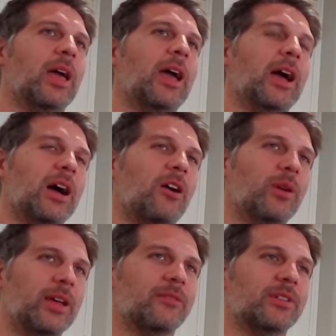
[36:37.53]
how
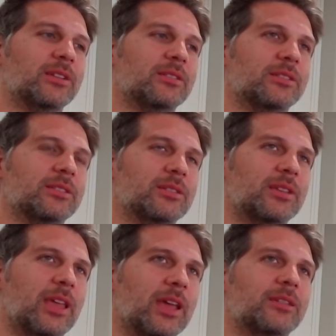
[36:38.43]
evidence
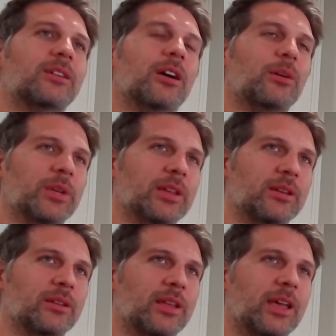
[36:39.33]
can come
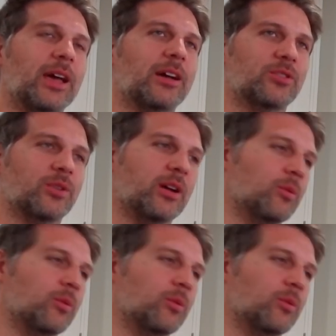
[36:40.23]
in at a trial,